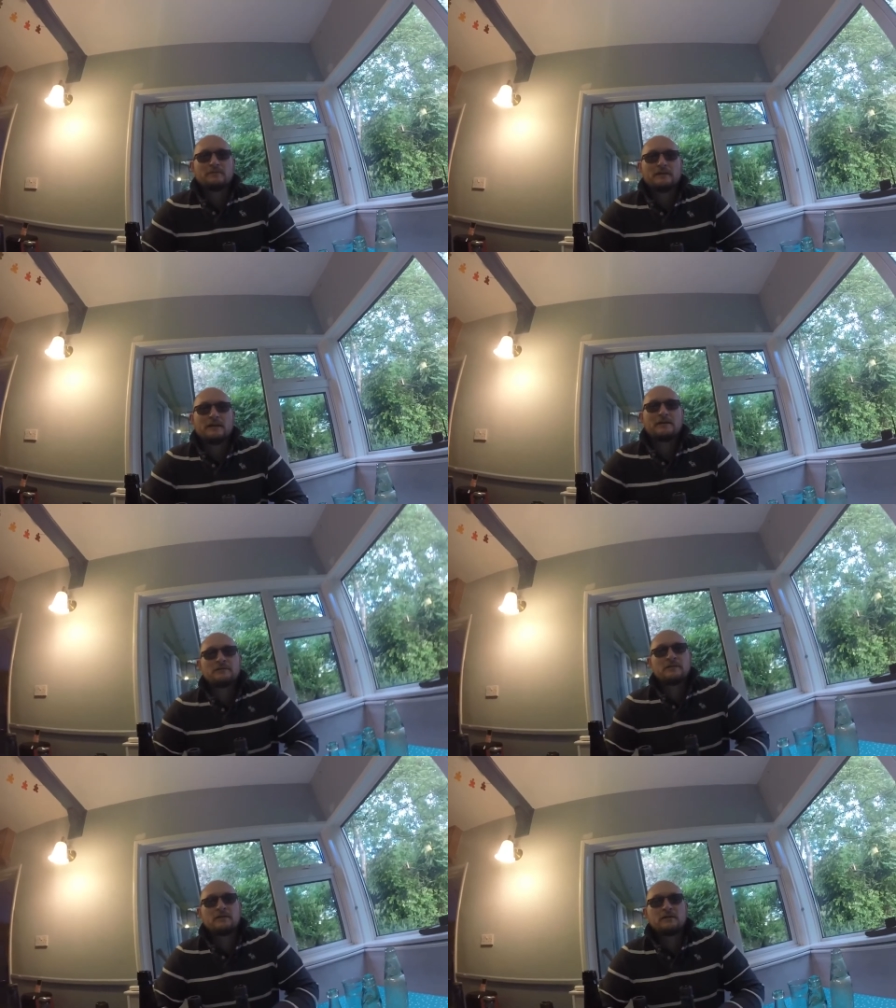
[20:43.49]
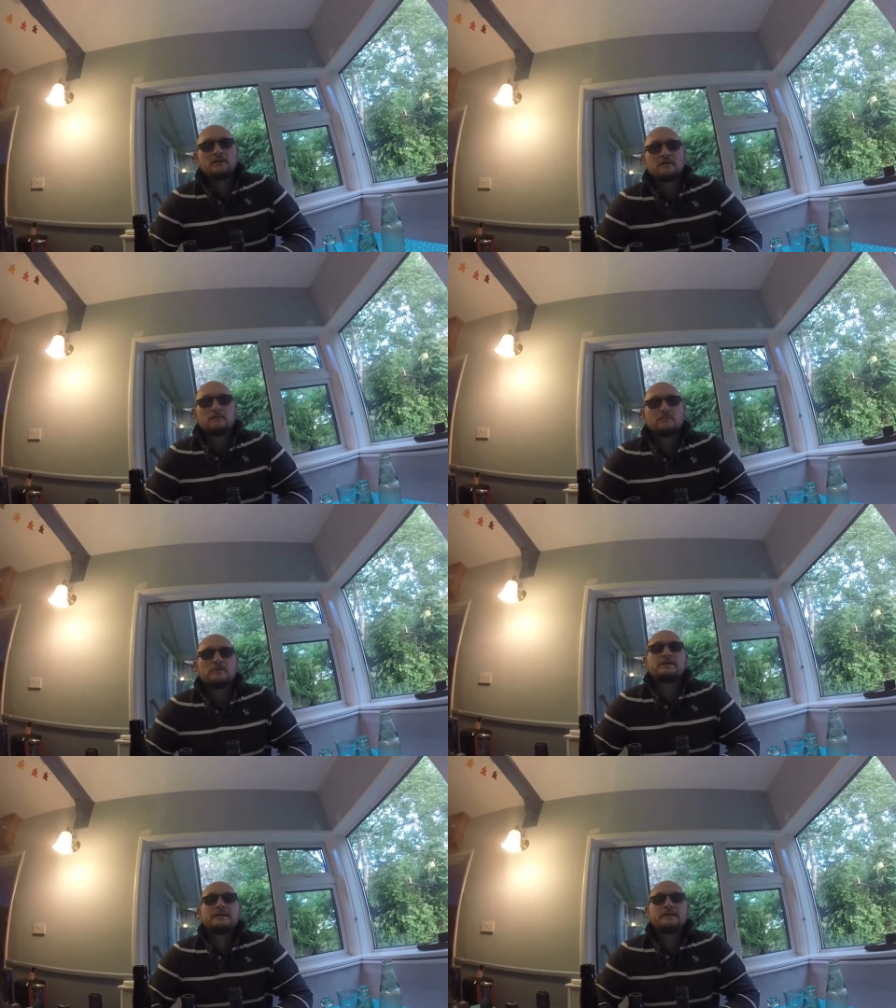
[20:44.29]
And we'll
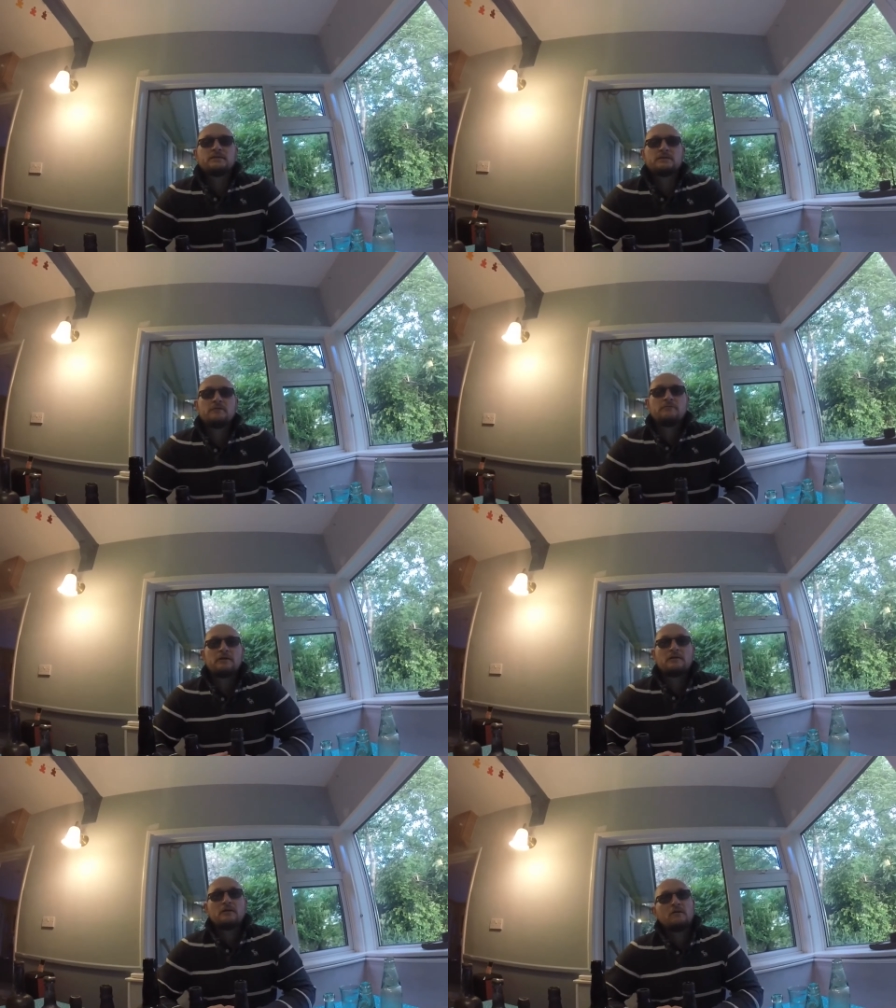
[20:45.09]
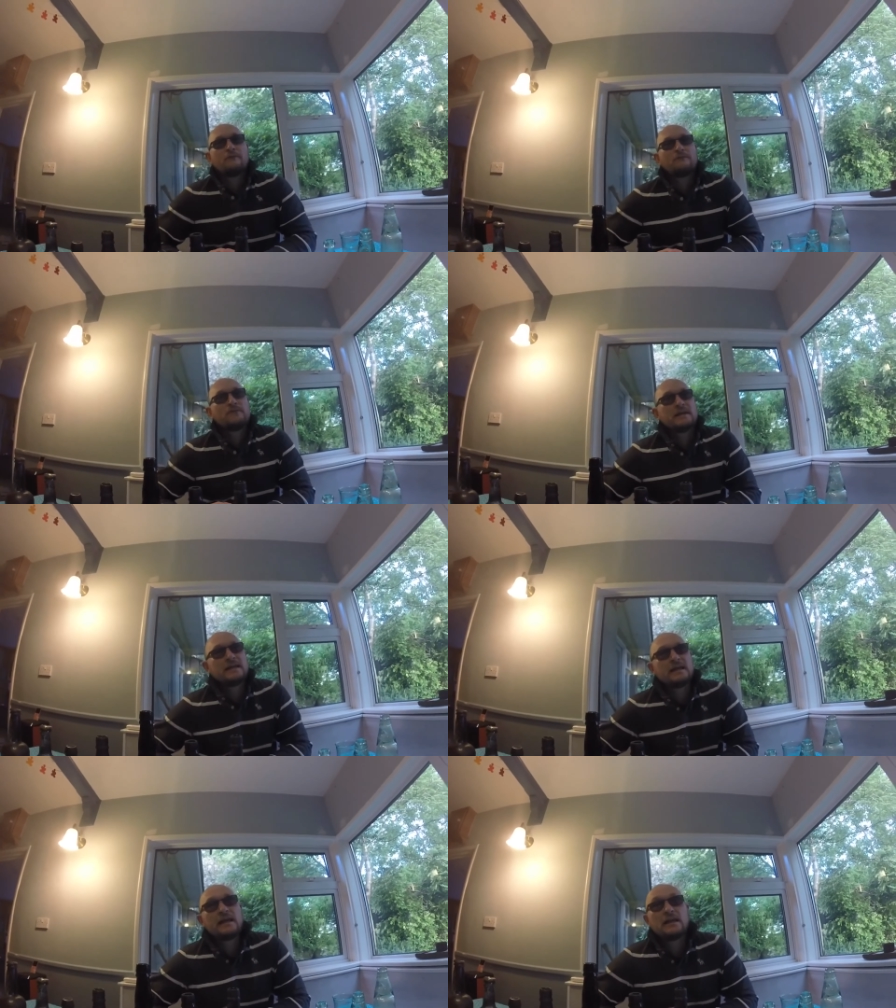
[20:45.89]
see you soon, and
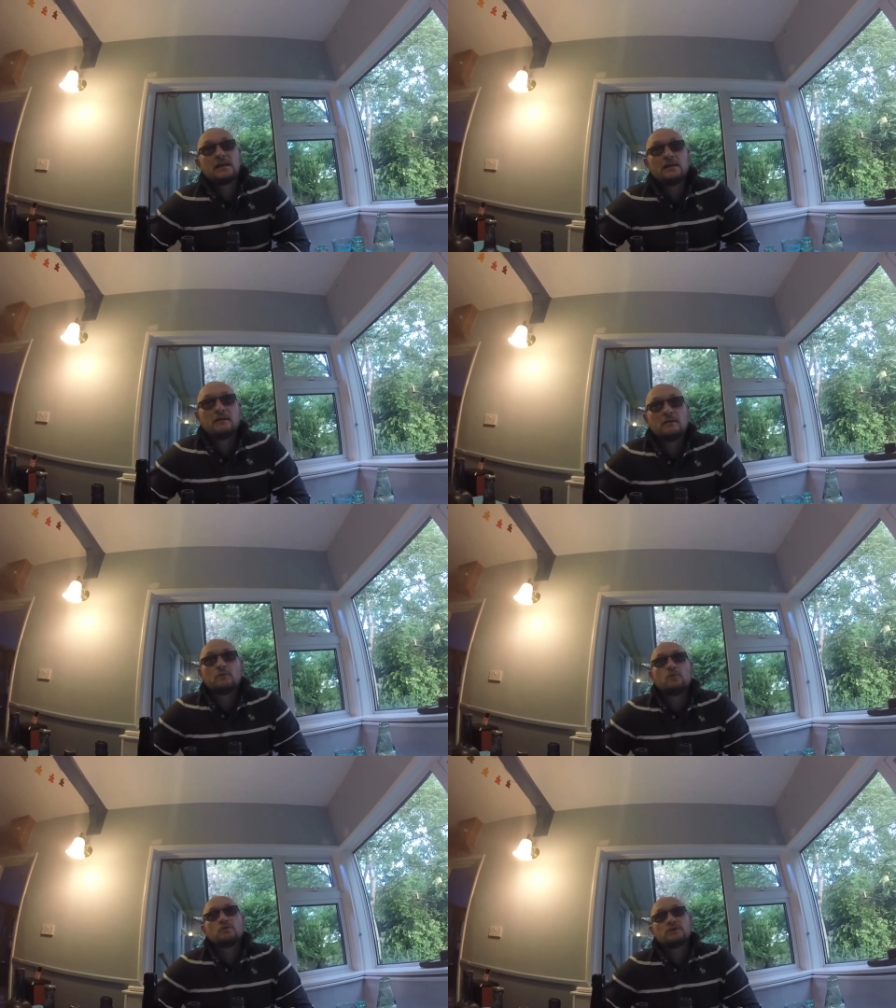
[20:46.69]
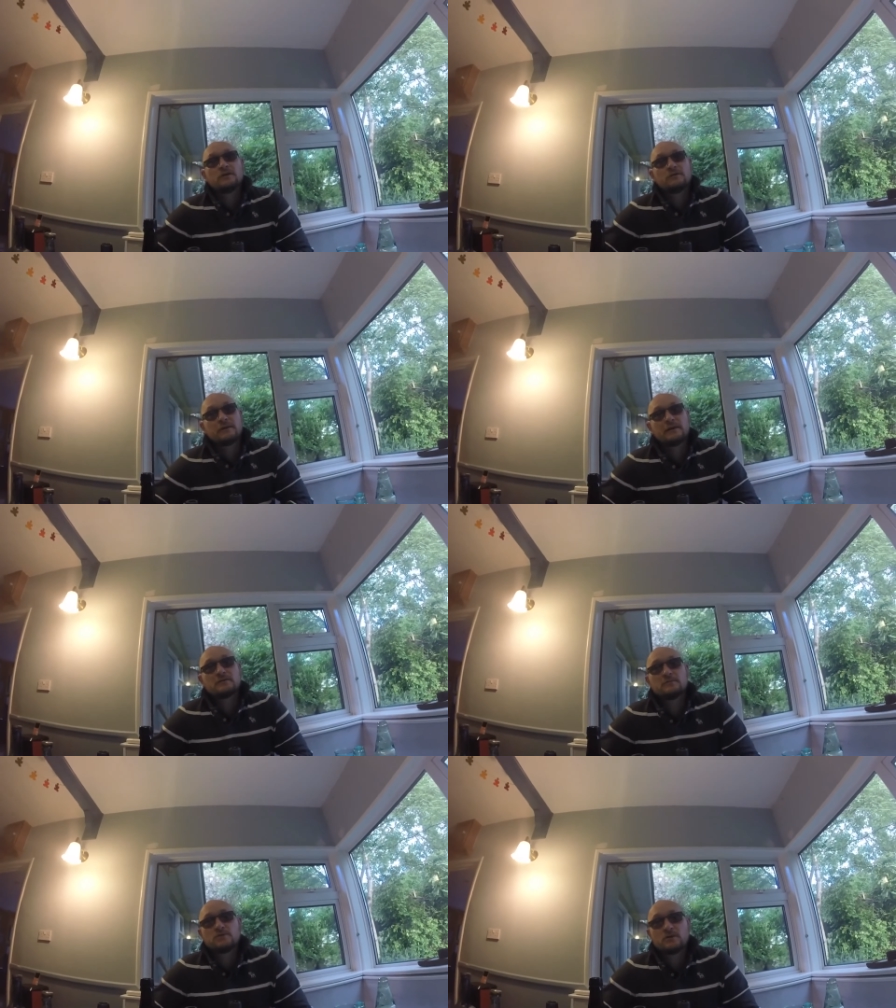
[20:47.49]
hopefully in the water, we'll get
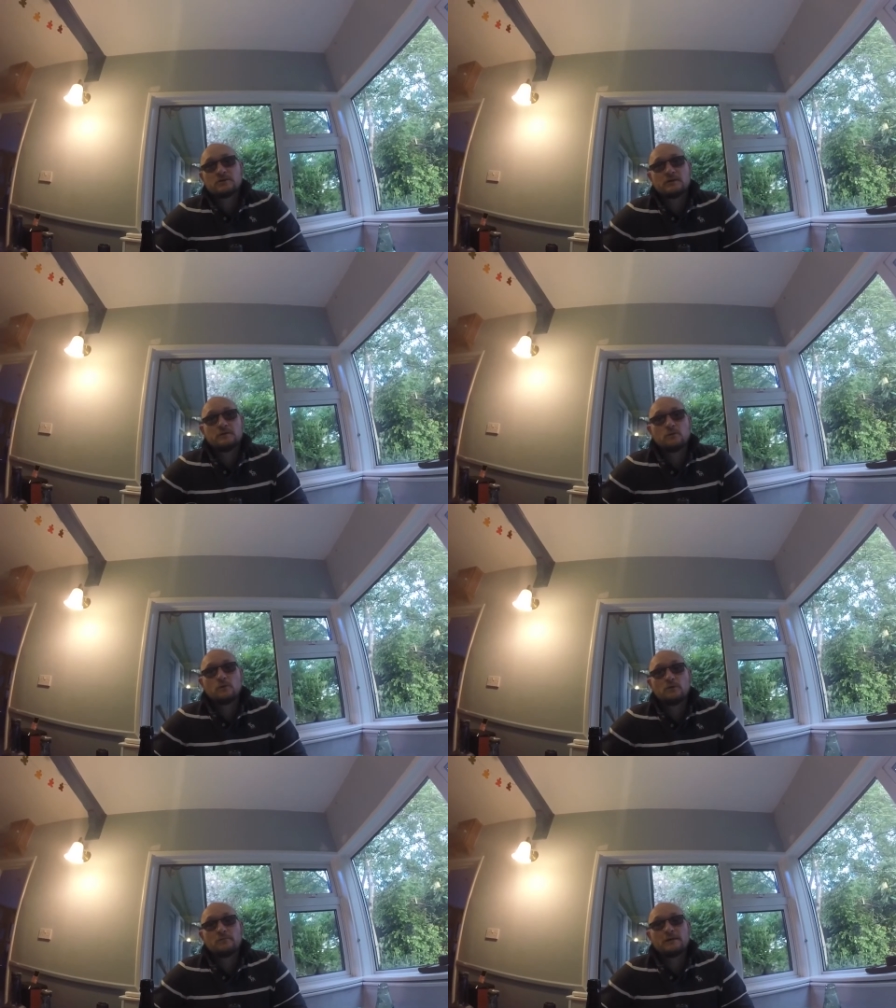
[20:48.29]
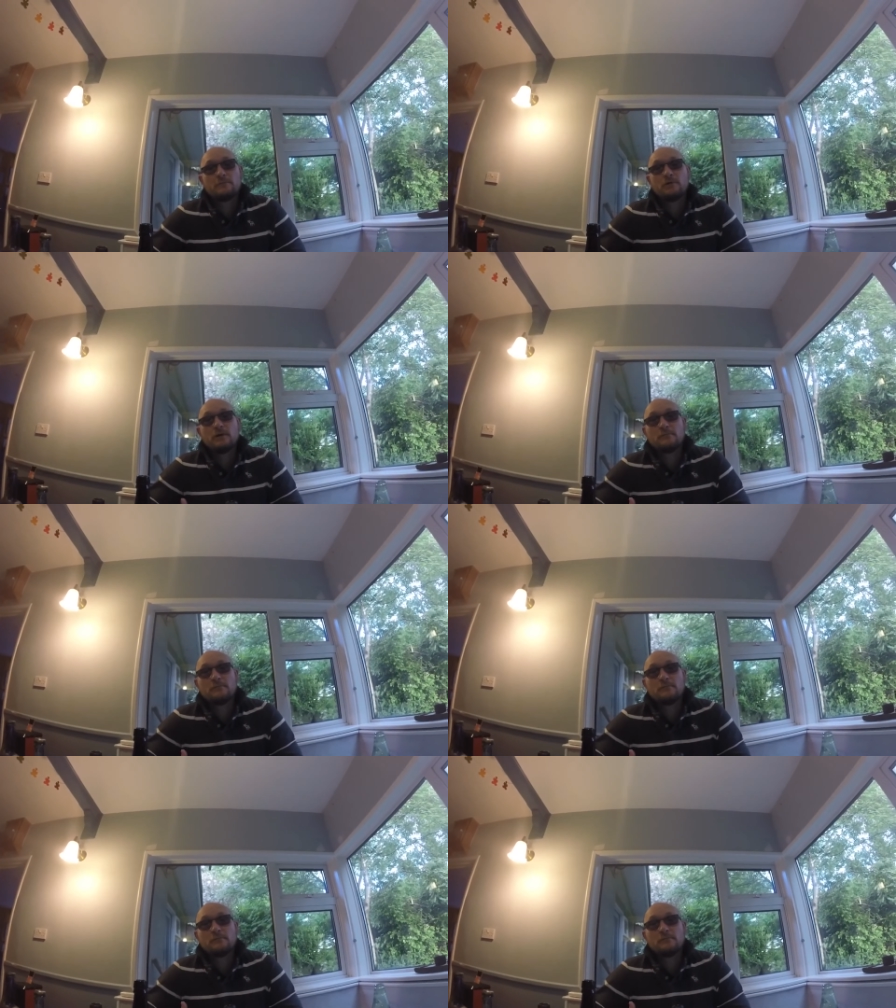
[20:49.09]
some shots in the water of me pulling